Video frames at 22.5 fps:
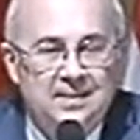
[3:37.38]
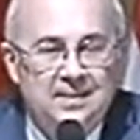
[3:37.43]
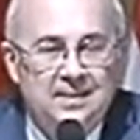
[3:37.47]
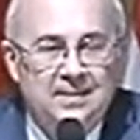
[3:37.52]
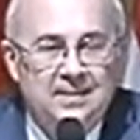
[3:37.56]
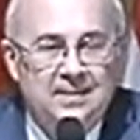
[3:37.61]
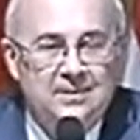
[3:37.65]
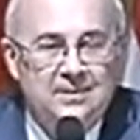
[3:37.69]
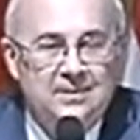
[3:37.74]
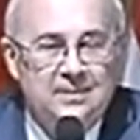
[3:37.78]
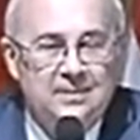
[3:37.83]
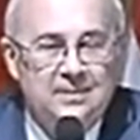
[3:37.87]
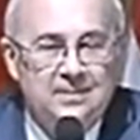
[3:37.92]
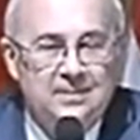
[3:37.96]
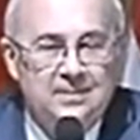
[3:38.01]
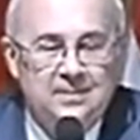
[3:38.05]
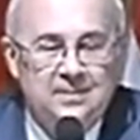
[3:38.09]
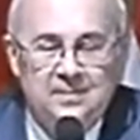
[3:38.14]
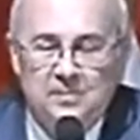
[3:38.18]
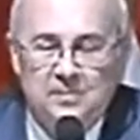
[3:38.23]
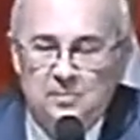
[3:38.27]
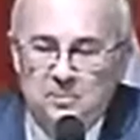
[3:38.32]

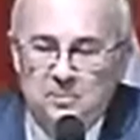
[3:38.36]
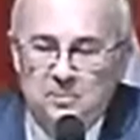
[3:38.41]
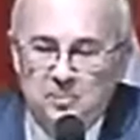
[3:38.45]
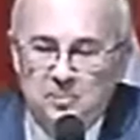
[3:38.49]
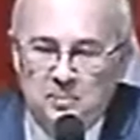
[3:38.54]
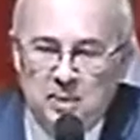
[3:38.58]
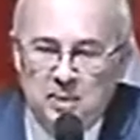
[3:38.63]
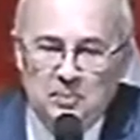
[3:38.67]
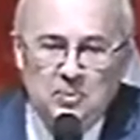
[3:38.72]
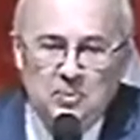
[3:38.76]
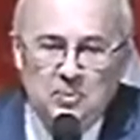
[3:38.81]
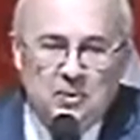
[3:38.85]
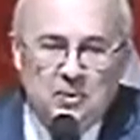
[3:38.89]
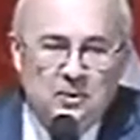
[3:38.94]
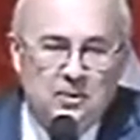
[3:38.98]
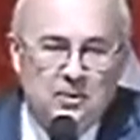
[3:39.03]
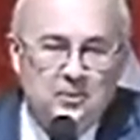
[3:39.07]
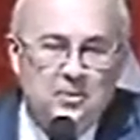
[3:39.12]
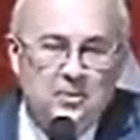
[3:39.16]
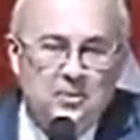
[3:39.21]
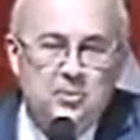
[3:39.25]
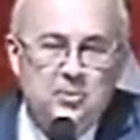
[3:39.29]
inter-people,
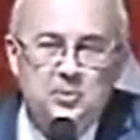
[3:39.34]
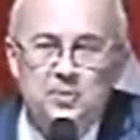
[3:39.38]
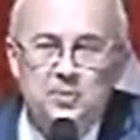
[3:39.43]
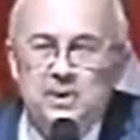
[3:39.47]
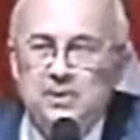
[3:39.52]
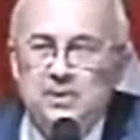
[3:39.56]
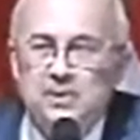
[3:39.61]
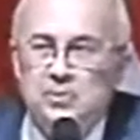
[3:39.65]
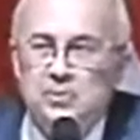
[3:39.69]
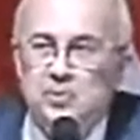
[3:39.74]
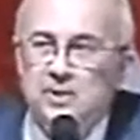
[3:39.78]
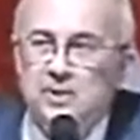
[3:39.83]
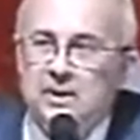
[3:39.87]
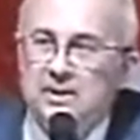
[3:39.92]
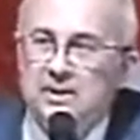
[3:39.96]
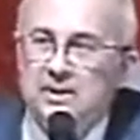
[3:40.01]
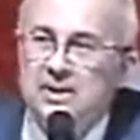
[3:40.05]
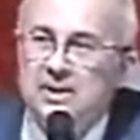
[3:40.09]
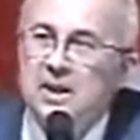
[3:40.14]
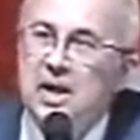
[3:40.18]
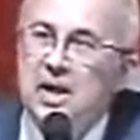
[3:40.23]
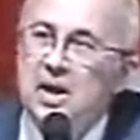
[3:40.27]
which means we
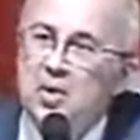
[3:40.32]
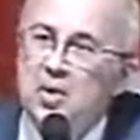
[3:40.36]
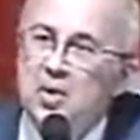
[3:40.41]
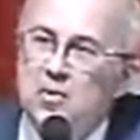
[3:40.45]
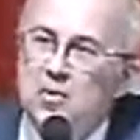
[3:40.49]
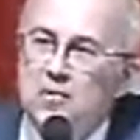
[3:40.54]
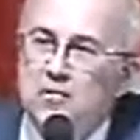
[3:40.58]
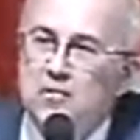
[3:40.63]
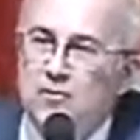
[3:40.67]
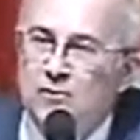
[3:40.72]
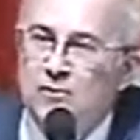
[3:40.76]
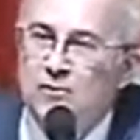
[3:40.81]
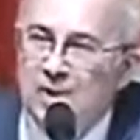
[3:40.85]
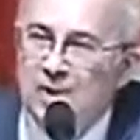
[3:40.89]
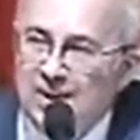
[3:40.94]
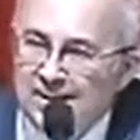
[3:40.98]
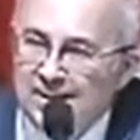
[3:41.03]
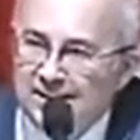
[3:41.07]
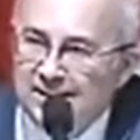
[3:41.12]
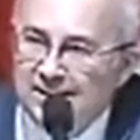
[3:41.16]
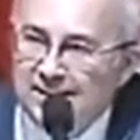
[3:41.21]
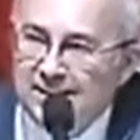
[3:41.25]
need
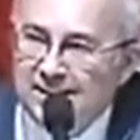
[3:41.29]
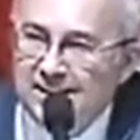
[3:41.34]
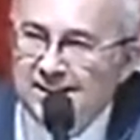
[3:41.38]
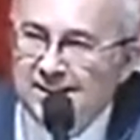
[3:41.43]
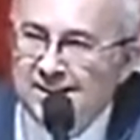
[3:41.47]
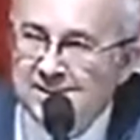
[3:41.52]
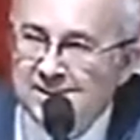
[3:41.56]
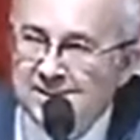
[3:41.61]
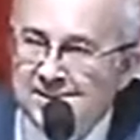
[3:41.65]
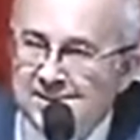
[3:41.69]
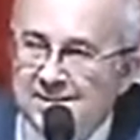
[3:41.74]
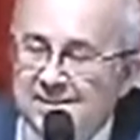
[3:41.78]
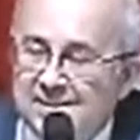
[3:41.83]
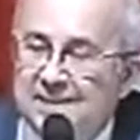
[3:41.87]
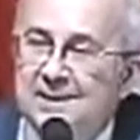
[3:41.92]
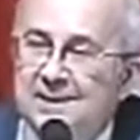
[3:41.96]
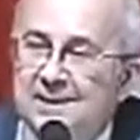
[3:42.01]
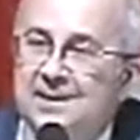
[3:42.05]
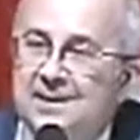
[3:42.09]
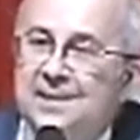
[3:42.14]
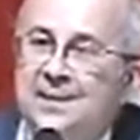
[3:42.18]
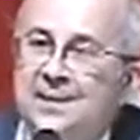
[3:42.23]
volunteers.
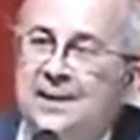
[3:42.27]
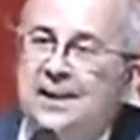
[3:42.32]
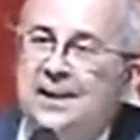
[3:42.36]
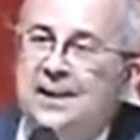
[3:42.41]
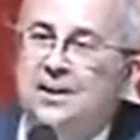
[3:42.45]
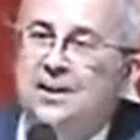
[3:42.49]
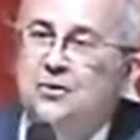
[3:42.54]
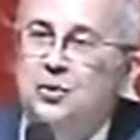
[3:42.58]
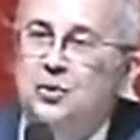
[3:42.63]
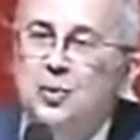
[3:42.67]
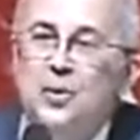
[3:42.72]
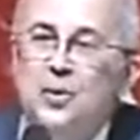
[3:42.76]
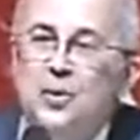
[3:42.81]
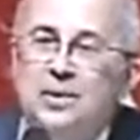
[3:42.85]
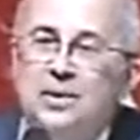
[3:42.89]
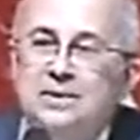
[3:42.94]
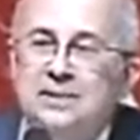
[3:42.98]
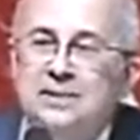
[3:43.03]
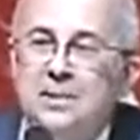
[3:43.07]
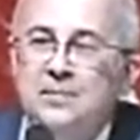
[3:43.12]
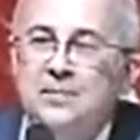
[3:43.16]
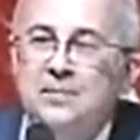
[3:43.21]
And if you
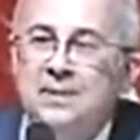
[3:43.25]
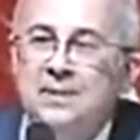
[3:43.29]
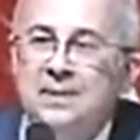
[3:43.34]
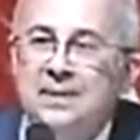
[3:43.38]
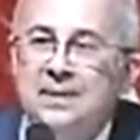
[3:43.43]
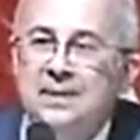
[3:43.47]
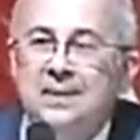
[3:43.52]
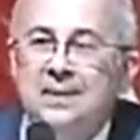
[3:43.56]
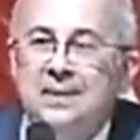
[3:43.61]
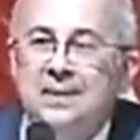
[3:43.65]
want something,